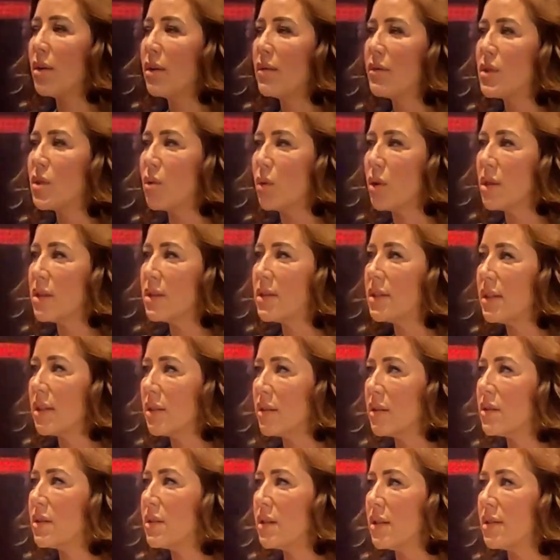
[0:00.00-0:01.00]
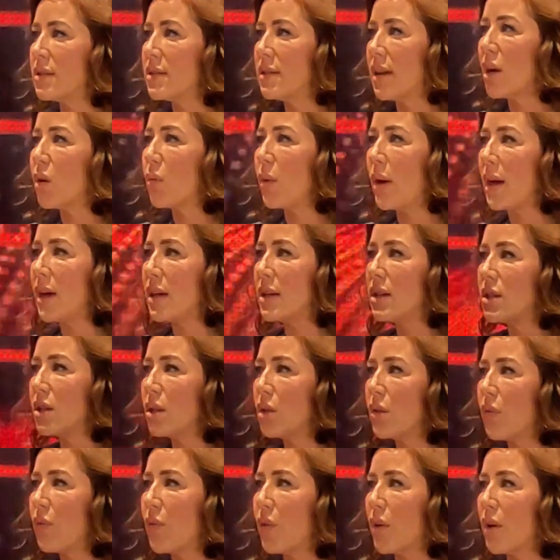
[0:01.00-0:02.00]
of stores to segue
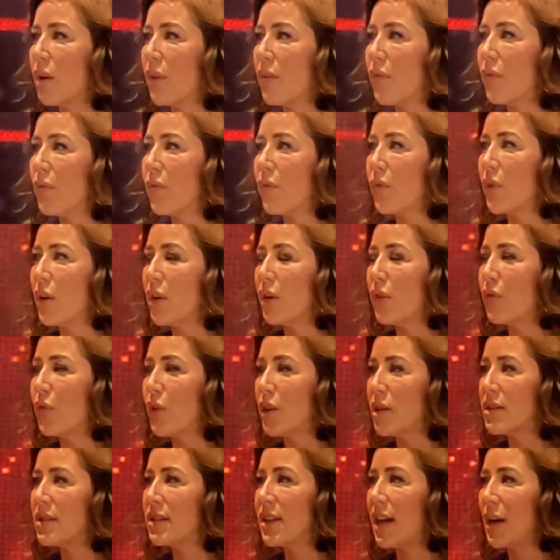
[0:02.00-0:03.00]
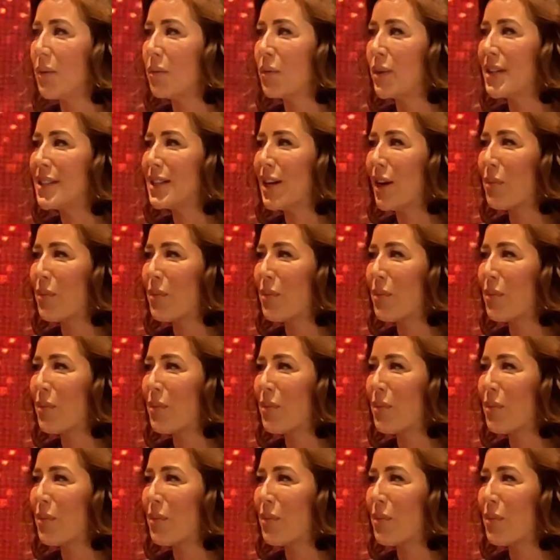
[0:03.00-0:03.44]
into for a first time retail